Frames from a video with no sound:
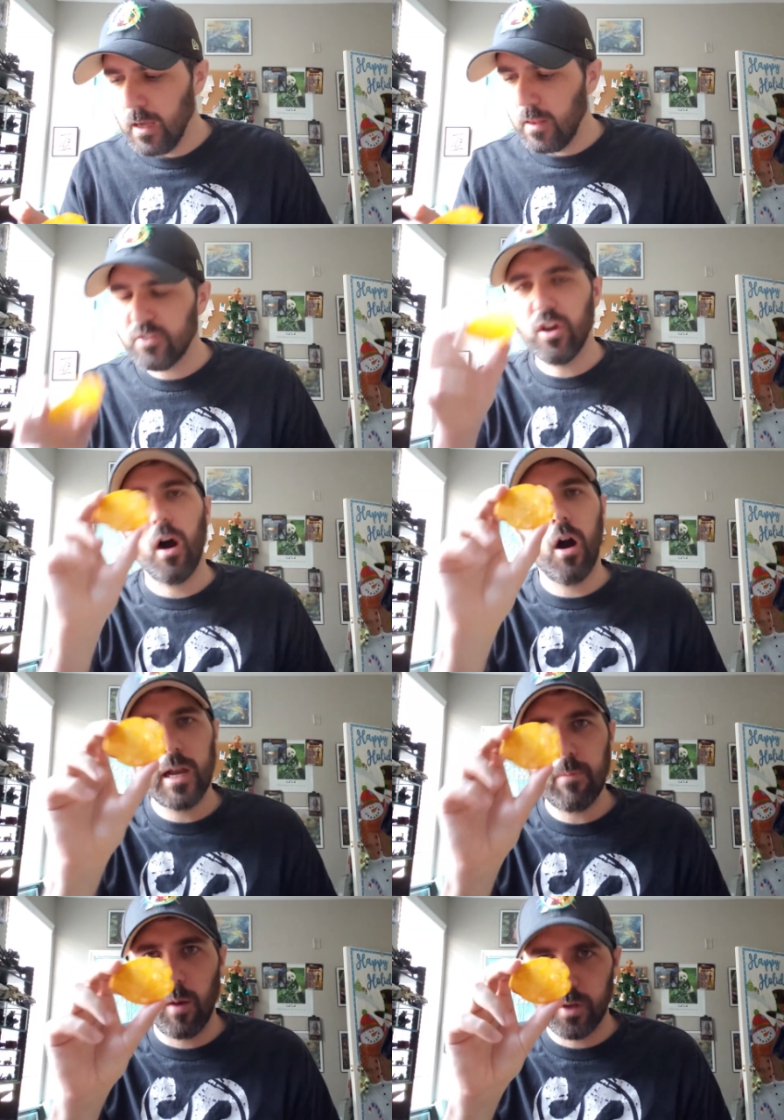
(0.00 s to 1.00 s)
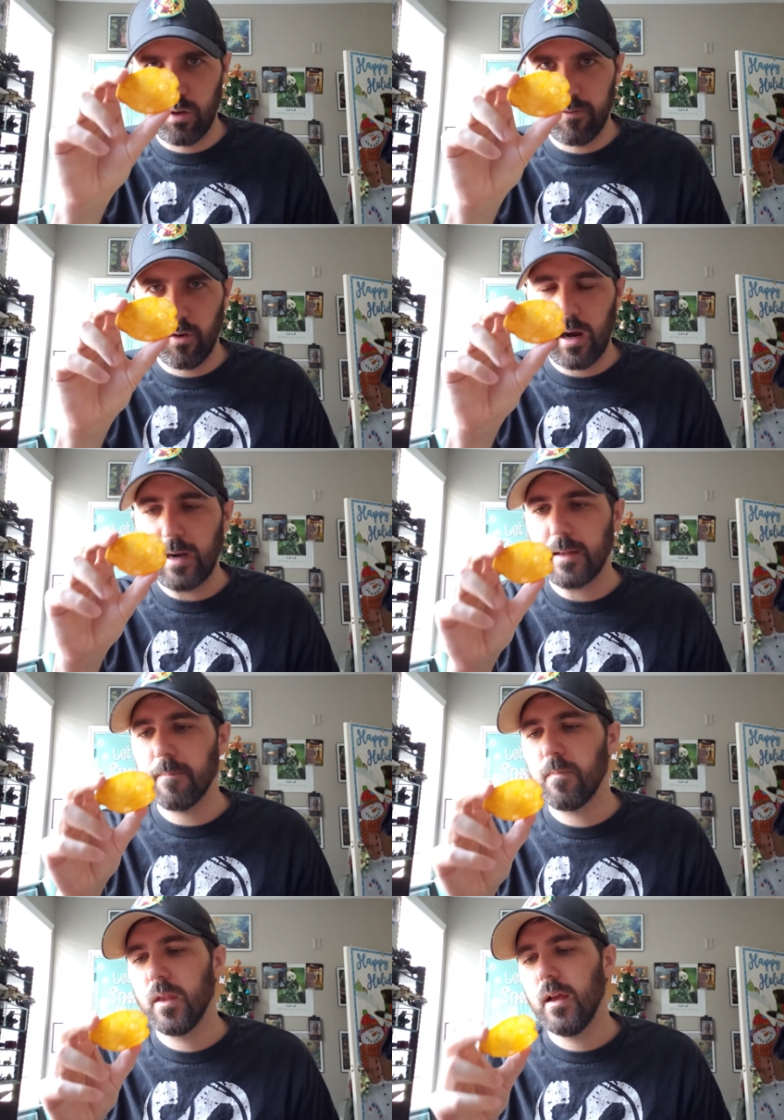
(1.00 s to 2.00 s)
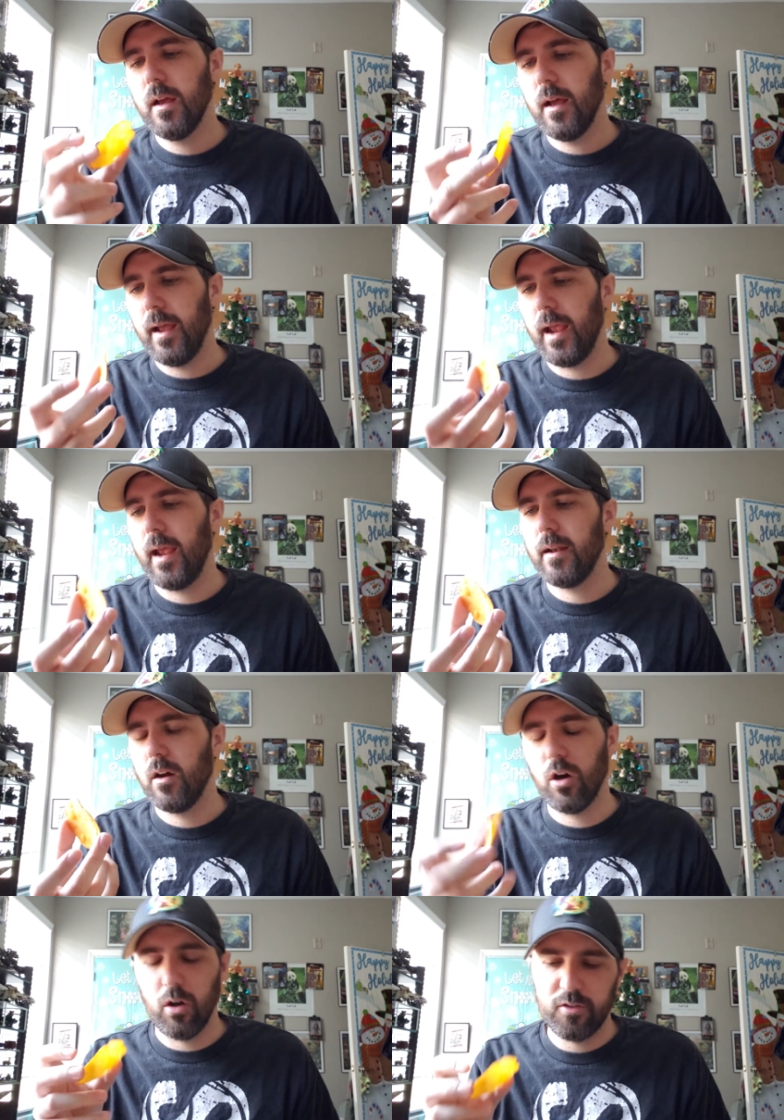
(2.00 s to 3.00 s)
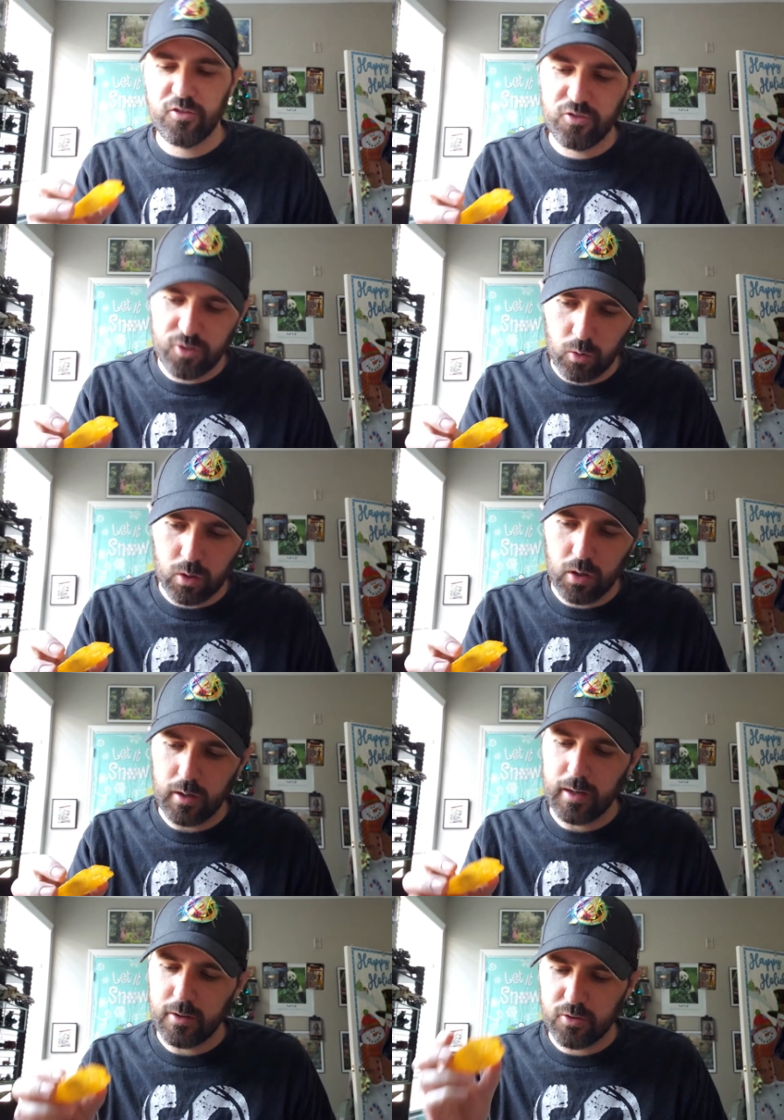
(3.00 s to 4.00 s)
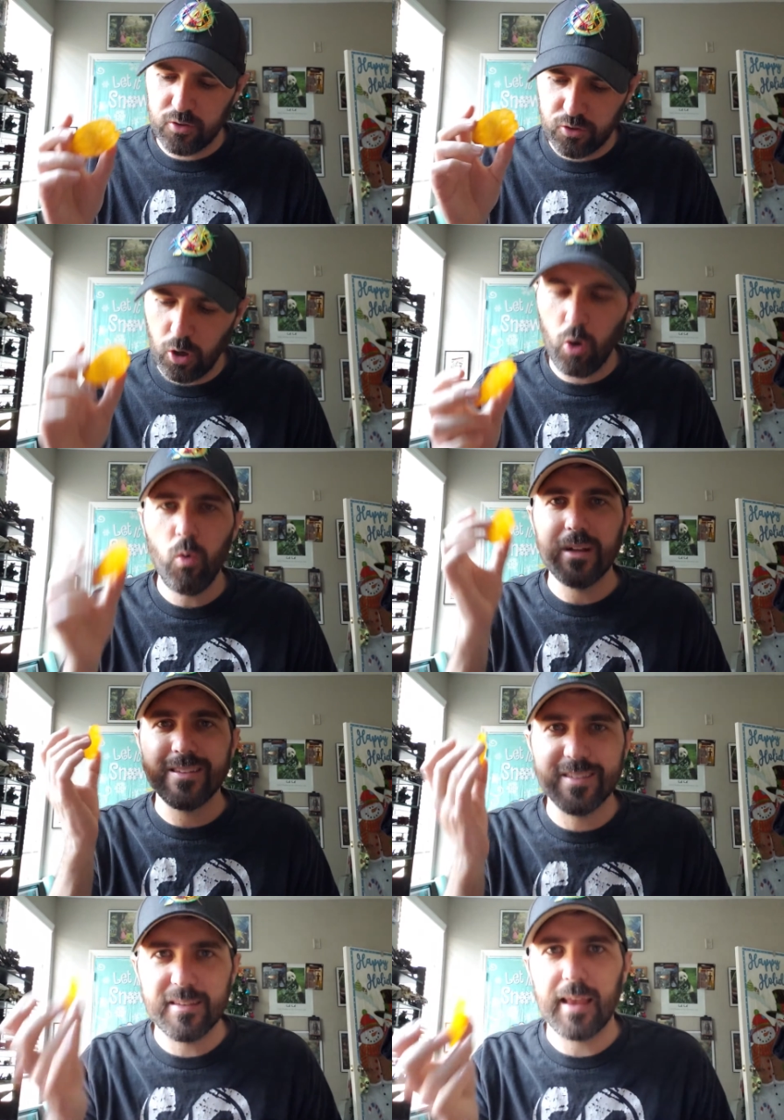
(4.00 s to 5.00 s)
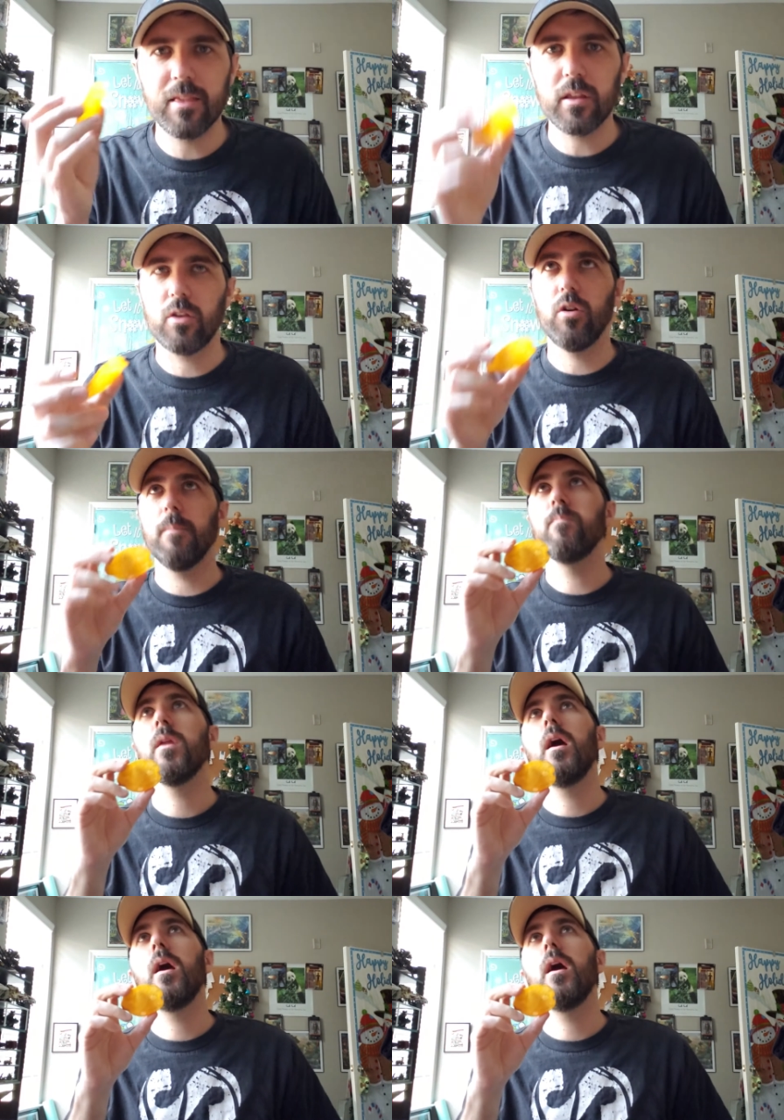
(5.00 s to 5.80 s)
This is a honey barbecue variety. And, oh, it's so good. It is so insanely good.